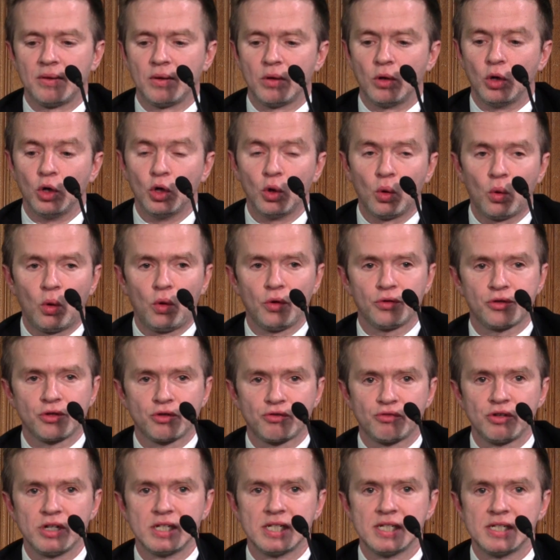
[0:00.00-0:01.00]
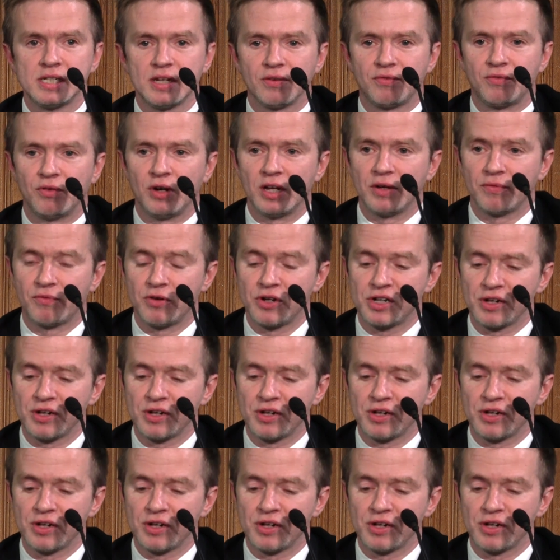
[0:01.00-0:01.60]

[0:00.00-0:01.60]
laws are treated differently for